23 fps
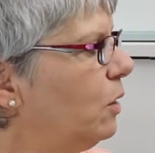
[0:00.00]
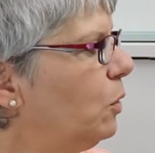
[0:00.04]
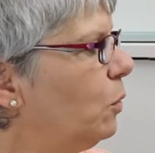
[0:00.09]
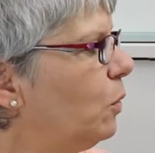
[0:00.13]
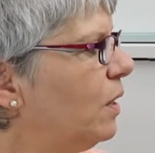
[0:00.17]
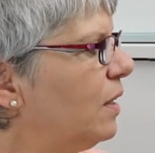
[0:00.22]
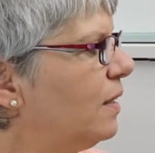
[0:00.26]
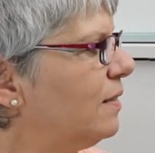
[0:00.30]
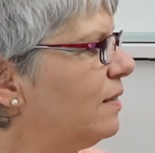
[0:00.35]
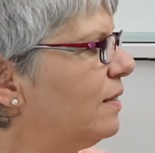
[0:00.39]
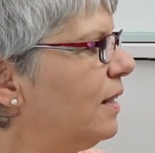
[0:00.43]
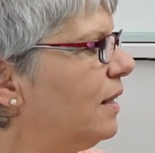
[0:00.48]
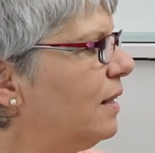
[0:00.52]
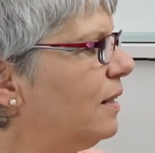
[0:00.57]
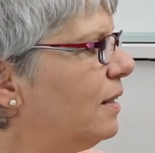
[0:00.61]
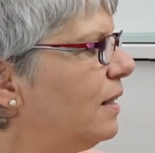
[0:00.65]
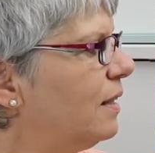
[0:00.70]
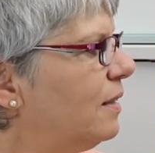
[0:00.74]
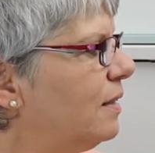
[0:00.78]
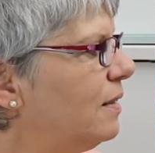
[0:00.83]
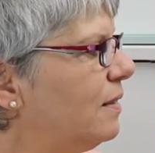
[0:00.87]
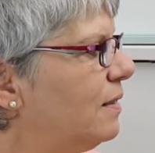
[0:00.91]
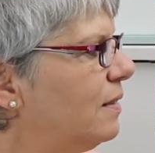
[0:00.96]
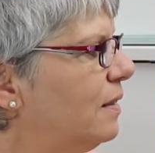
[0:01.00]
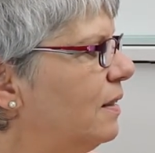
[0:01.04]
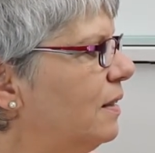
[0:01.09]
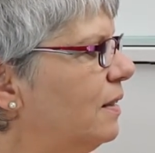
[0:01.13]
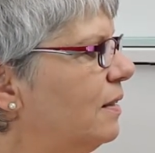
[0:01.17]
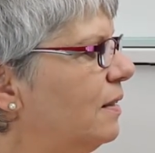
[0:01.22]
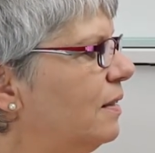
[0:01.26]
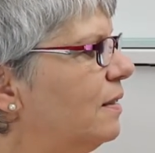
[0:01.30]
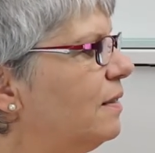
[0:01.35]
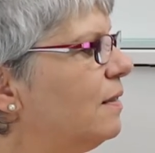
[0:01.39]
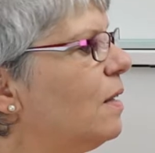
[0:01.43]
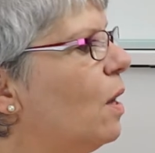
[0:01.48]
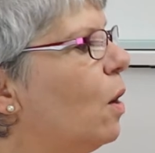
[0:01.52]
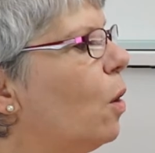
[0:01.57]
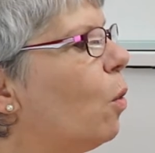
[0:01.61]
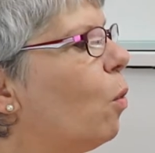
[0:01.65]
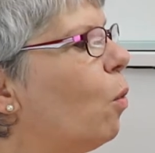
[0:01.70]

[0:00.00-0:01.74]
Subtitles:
You are saying that the street is